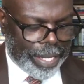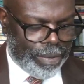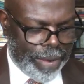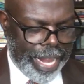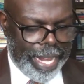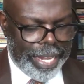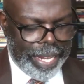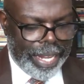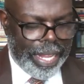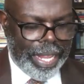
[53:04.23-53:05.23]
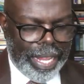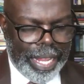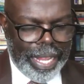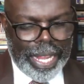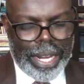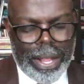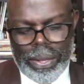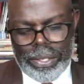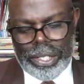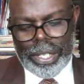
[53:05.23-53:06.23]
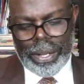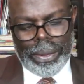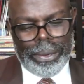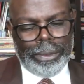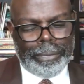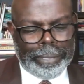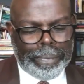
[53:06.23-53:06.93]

credit, and also